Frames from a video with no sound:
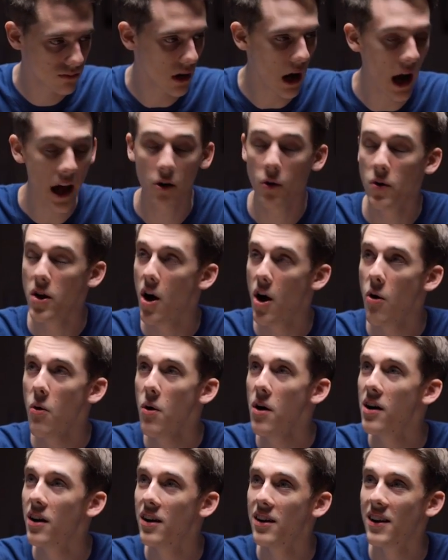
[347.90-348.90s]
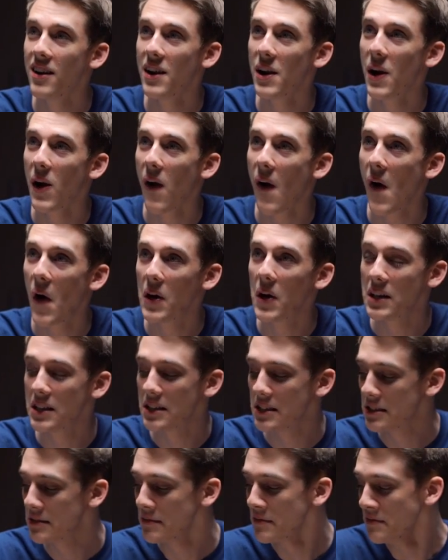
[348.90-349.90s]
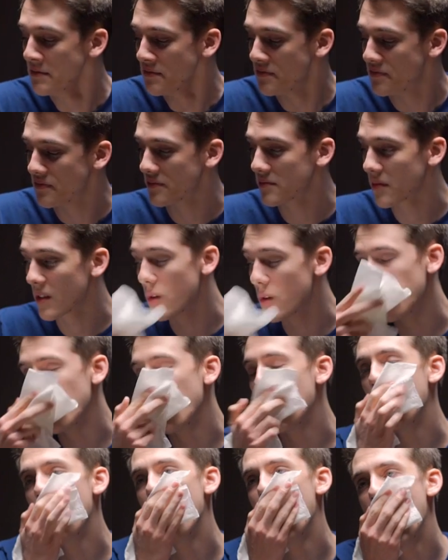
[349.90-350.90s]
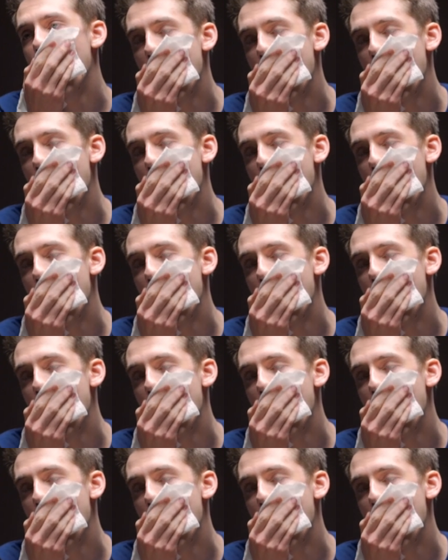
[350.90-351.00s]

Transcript: I don't know. Want to know?